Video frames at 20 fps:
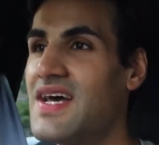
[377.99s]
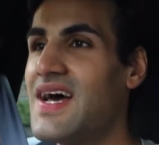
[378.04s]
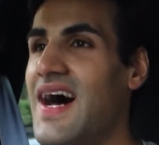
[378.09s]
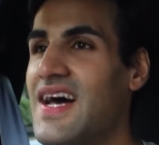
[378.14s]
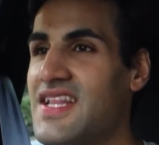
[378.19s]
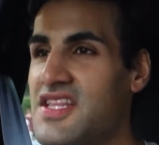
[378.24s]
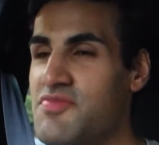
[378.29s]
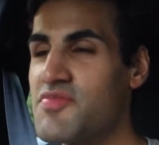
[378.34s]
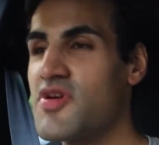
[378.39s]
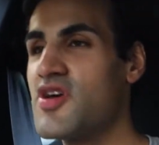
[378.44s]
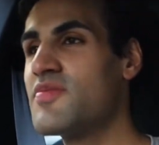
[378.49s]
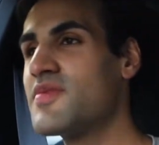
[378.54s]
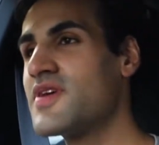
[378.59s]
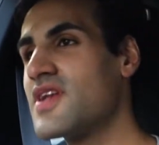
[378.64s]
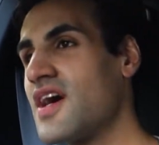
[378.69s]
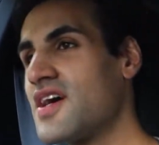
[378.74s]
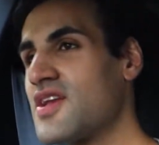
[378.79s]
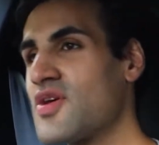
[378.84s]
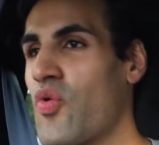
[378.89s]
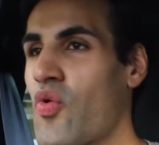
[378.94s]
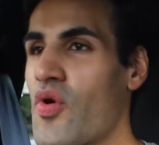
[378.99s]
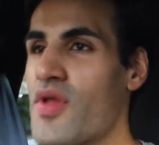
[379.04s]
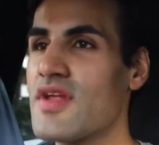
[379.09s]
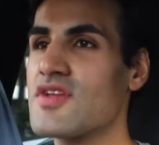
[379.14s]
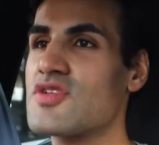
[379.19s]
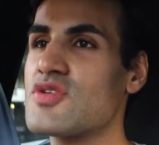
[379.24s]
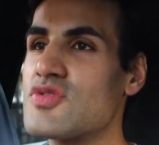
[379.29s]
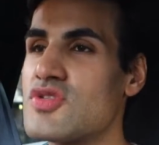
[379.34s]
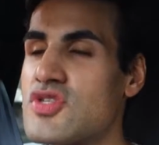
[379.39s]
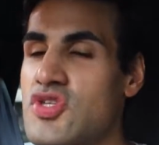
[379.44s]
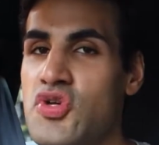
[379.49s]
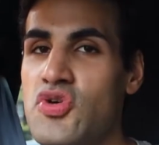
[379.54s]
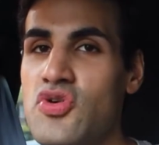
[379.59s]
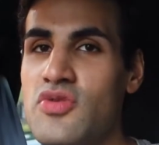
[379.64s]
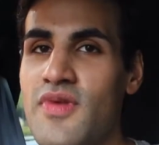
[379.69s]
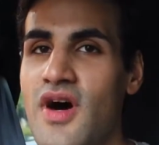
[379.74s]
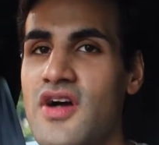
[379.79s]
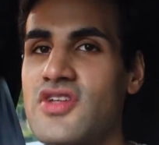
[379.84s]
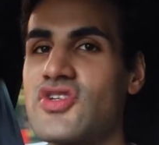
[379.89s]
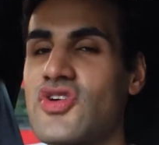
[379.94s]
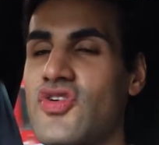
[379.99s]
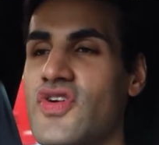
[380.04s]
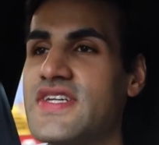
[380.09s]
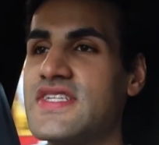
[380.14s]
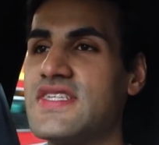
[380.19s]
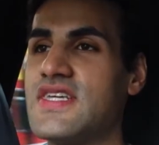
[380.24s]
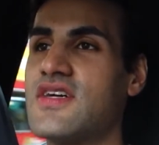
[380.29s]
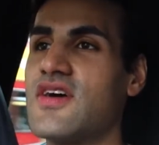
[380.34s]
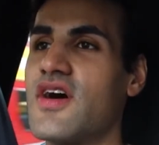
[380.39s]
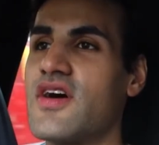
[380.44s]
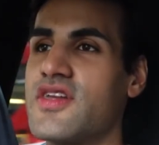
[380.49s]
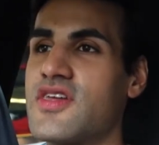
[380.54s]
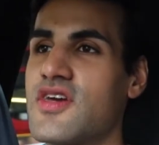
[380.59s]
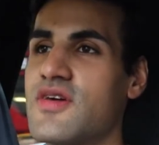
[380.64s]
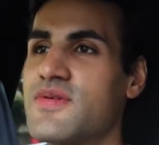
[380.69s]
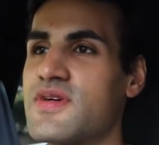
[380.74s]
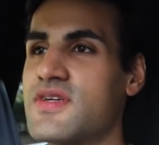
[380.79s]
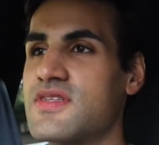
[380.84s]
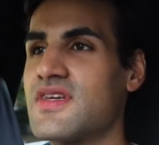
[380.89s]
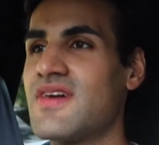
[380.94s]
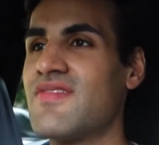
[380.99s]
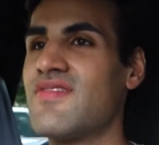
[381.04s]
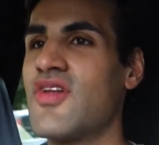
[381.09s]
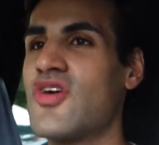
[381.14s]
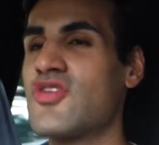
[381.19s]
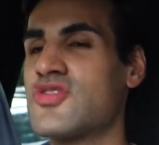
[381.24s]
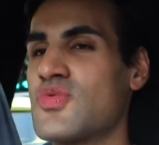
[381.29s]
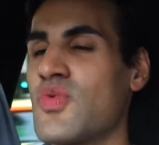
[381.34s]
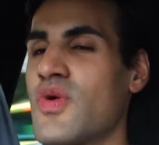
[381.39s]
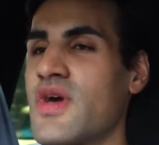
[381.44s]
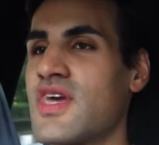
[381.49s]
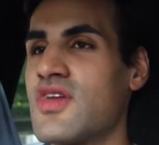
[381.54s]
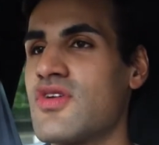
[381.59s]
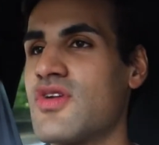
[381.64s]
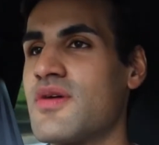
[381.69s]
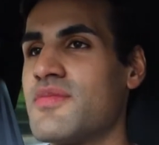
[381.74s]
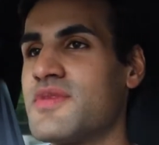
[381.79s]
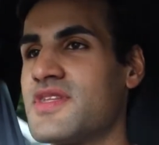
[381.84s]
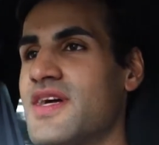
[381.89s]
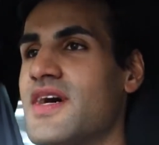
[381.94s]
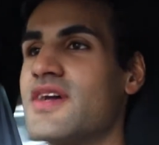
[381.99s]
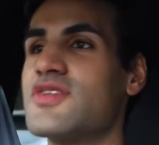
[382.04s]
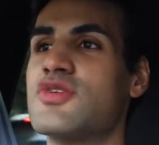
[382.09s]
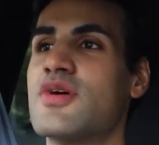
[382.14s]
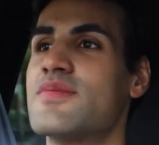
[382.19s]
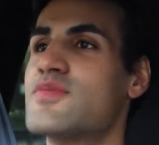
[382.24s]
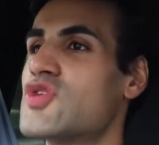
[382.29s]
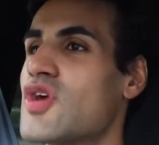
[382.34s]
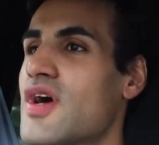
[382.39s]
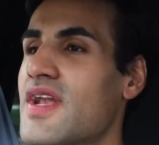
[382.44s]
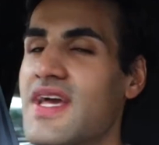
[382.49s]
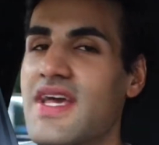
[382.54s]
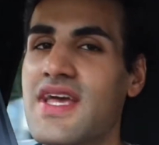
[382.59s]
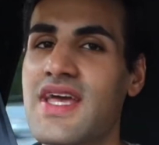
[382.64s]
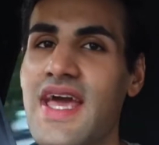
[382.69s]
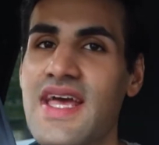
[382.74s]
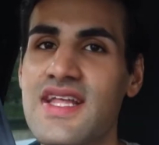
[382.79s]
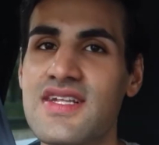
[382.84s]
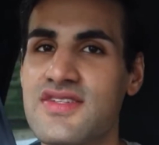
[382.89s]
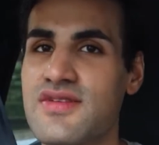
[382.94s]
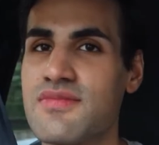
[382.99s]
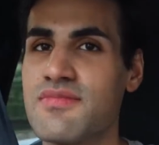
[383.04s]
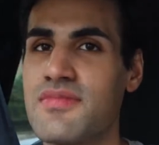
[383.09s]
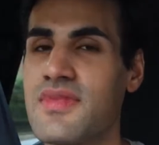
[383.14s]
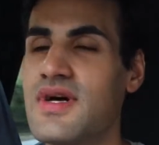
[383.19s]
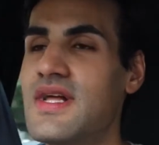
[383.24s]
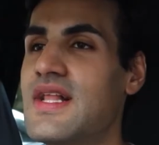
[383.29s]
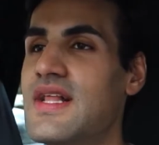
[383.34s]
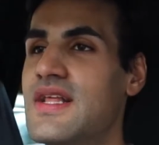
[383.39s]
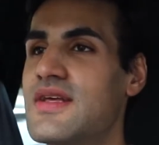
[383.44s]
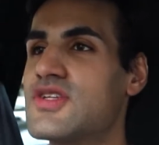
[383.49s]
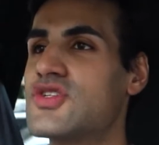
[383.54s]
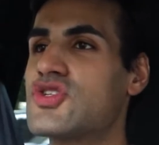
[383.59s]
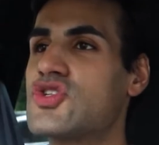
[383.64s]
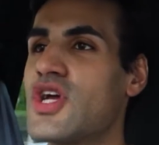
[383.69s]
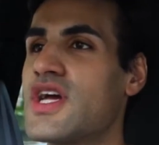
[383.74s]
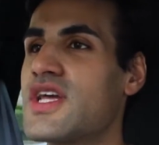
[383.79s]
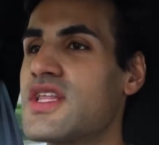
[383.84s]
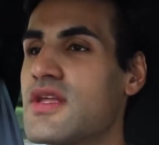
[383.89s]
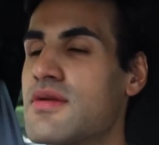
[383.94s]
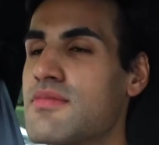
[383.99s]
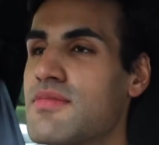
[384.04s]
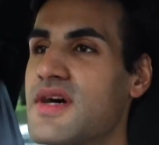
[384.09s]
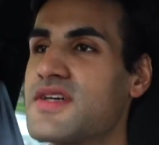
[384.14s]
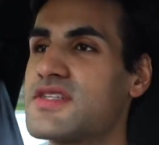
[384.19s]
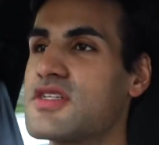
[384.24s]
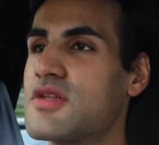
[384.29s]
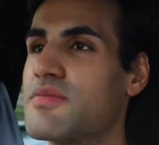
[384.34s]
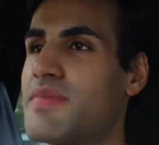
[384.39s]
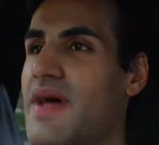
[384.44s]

At the moment, I don't want to do too much crazy cardio because I've lost weight in Ramadan, so I'm trying to gain some strength and muscle